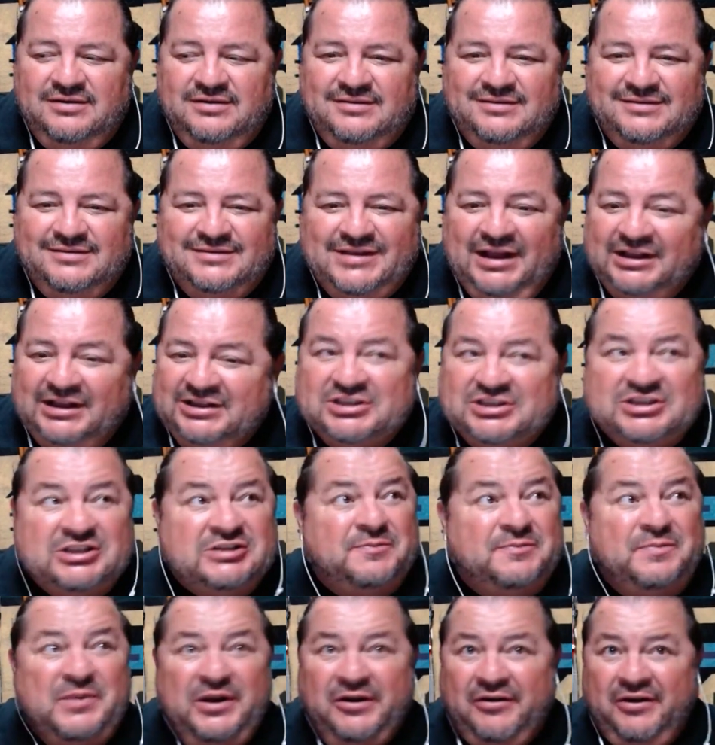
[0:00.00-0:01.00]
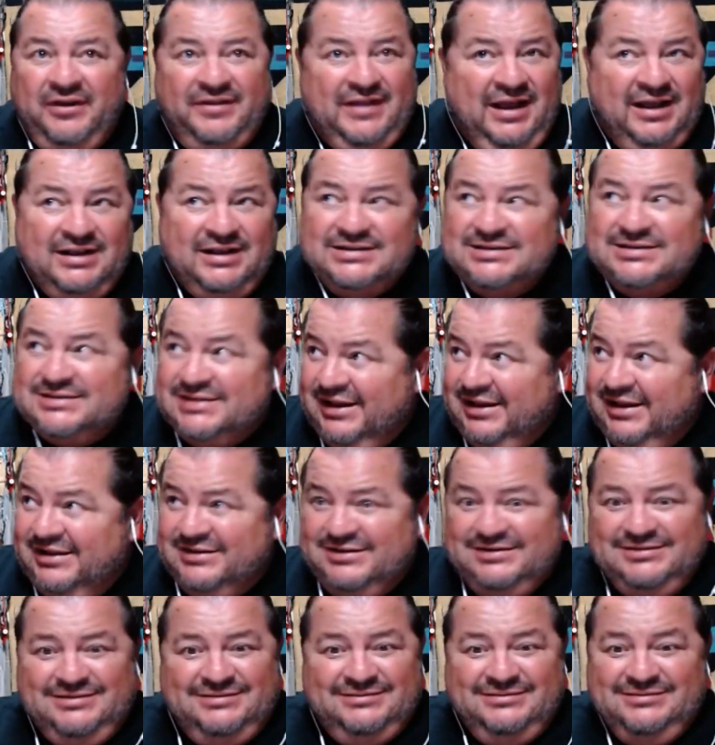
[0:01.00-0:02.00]
that's spirit. That's like
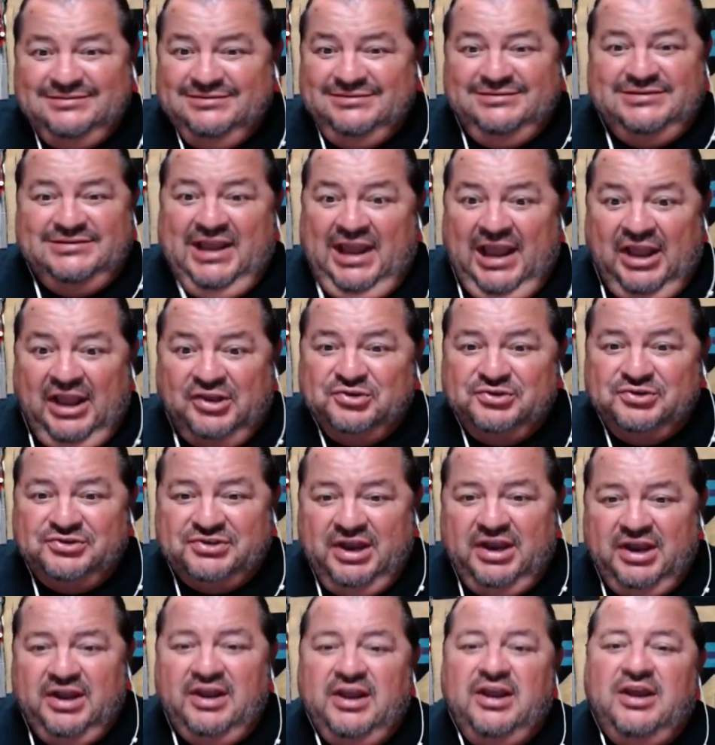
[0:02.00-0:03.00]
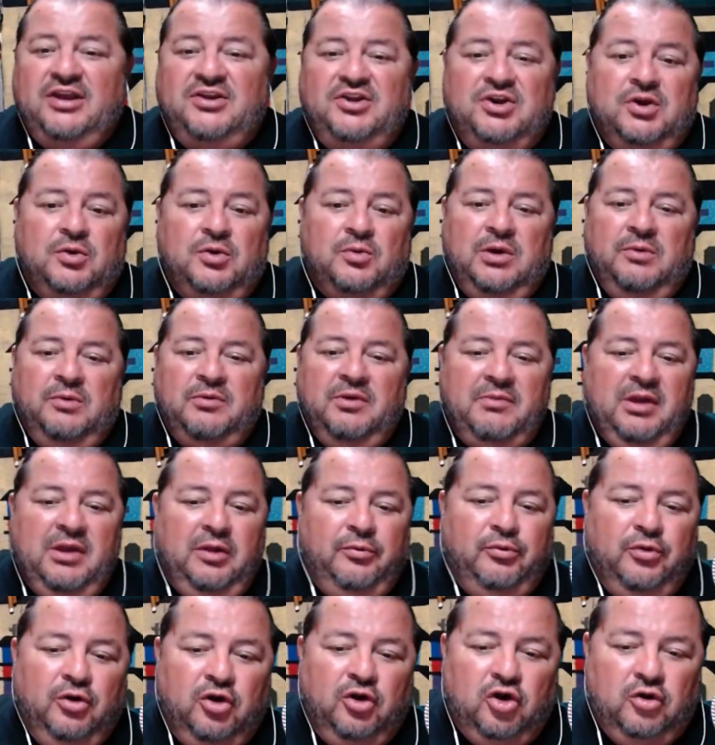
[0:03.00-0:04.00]
the angel saying, hey, you know what? We made
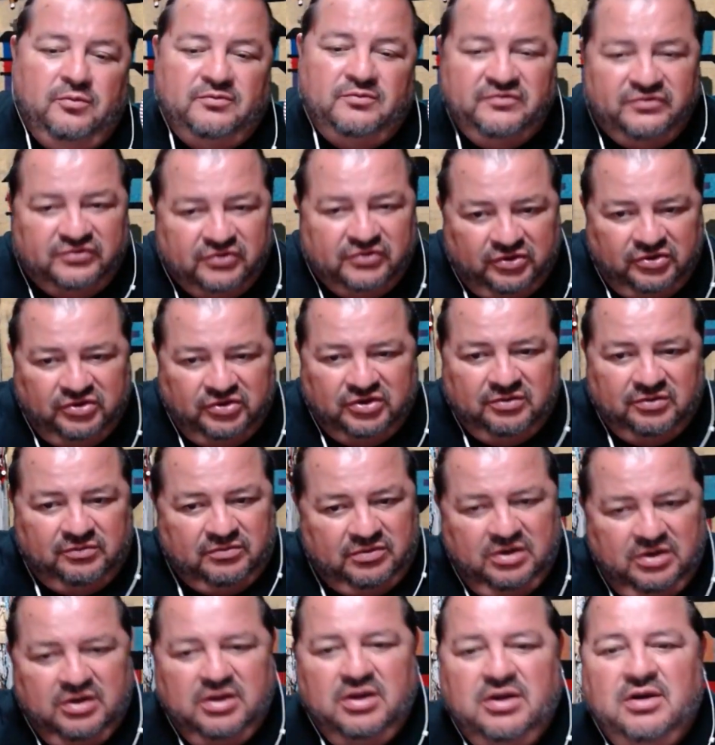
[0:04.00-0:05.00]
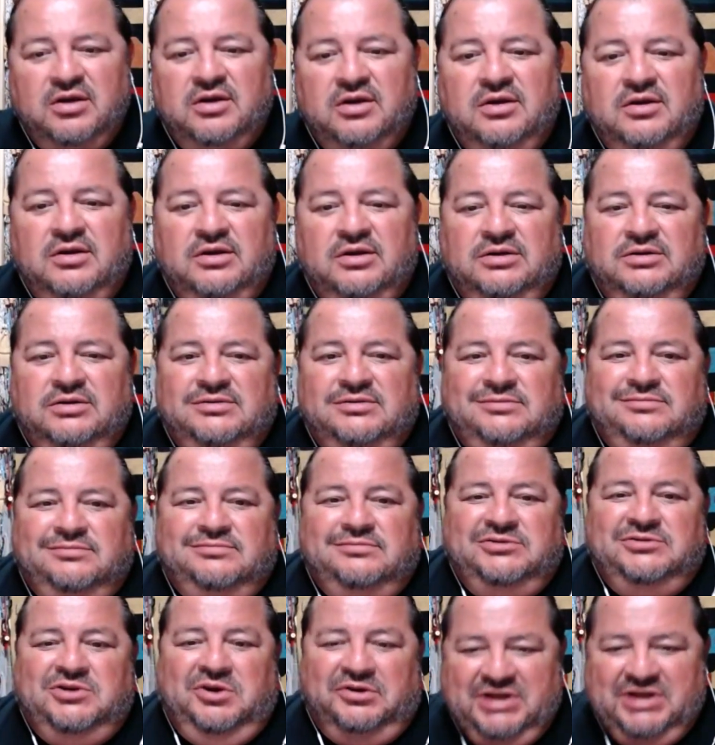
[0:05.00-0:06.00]
room so you can
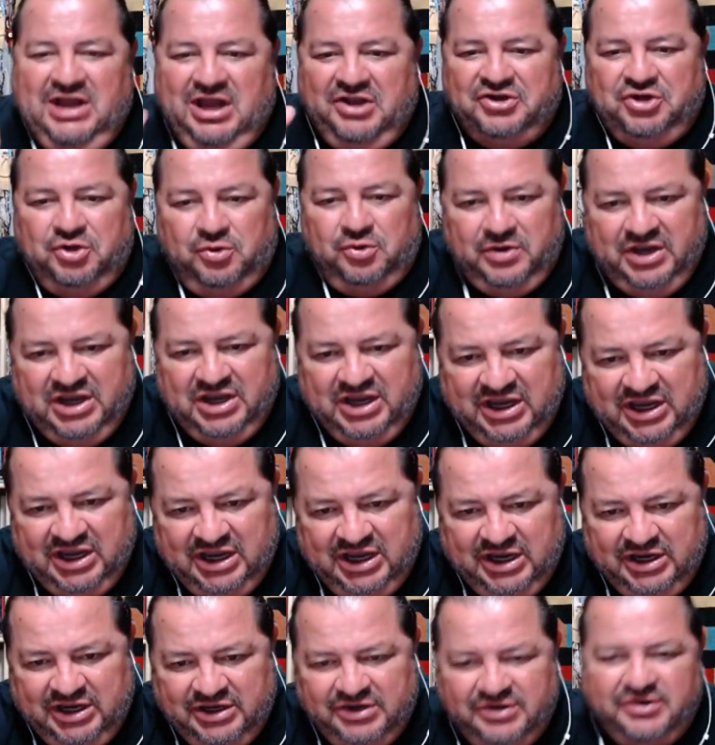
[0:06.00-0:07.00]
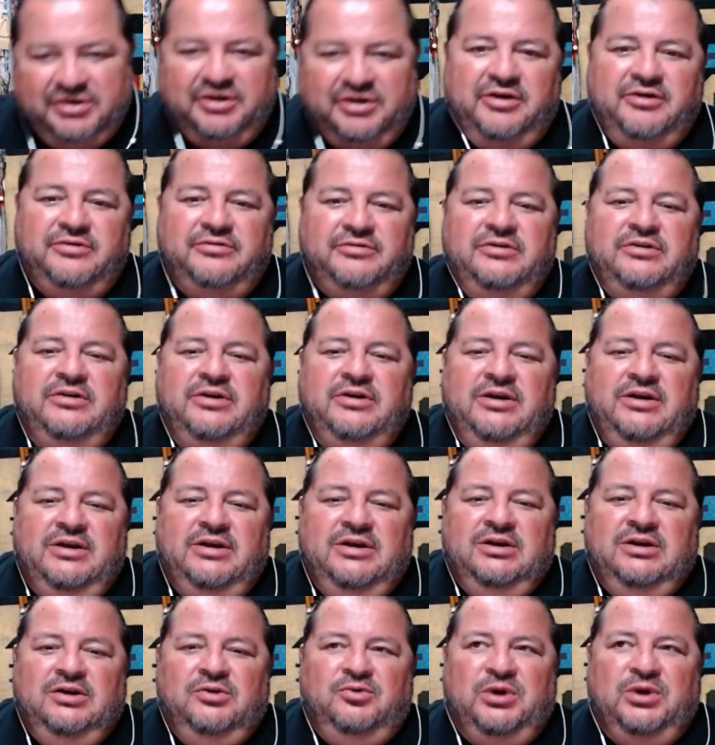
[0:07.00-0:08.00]
go down your way, you know,
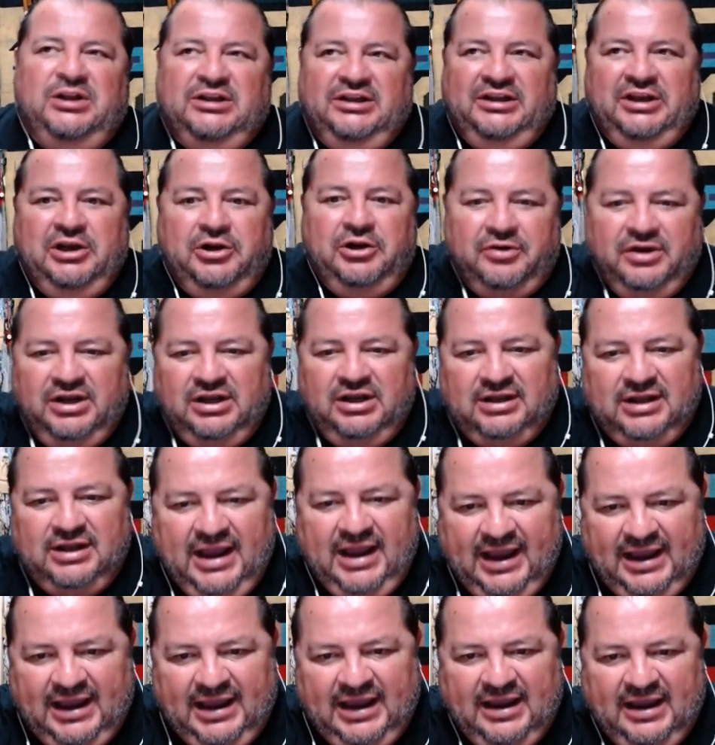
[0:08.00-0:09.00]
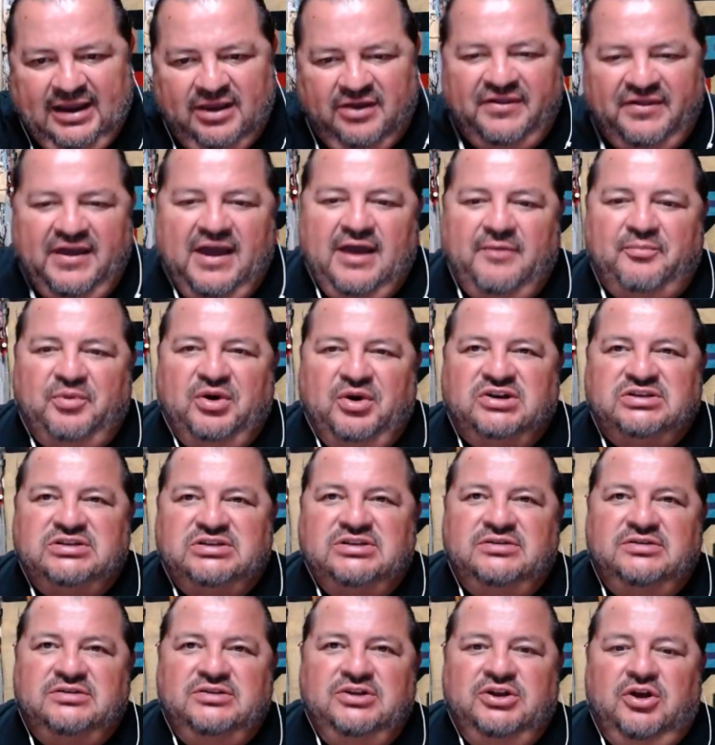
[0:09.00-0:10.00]
quit lingering and langing on that
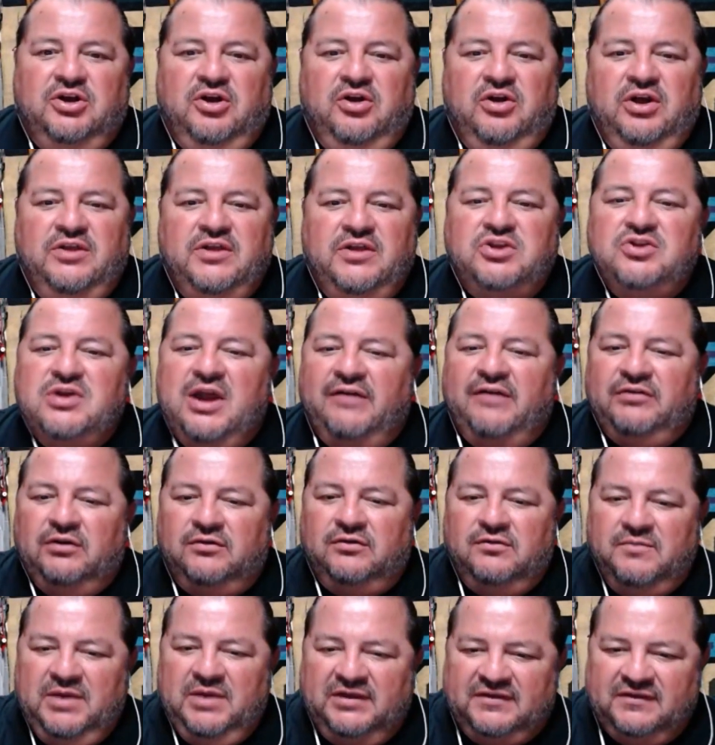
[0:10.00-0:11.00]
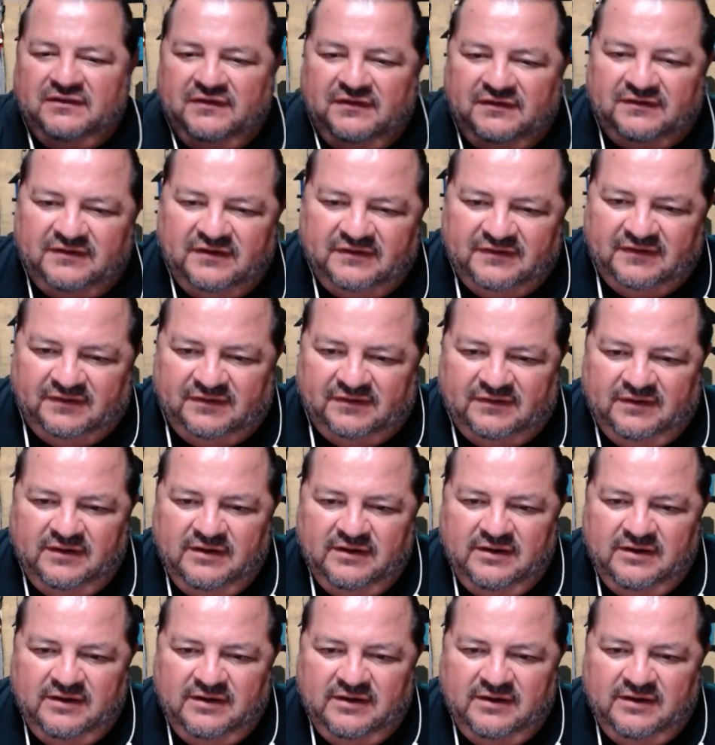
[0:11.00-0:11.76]
person, you know. And then you have to make the decisions.